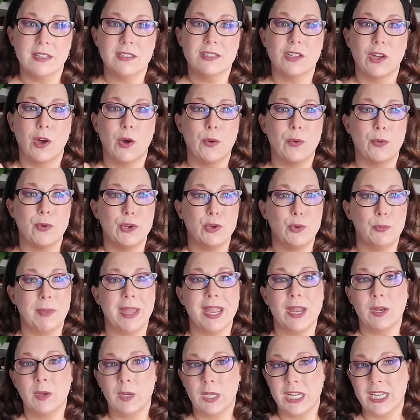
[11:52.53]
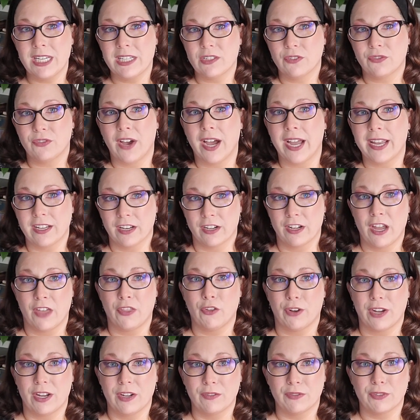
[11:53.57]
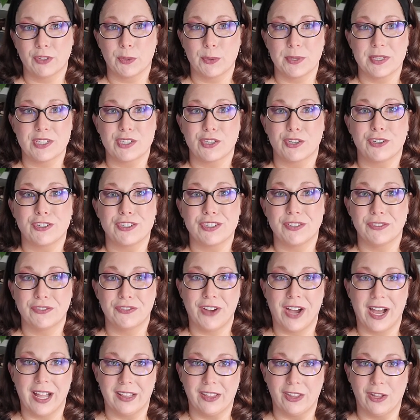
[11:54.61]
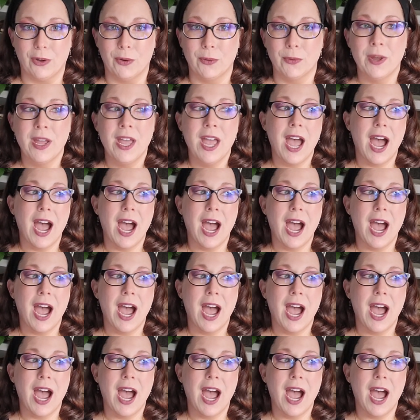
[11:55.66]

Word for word: So you may need to find another influencer to follow.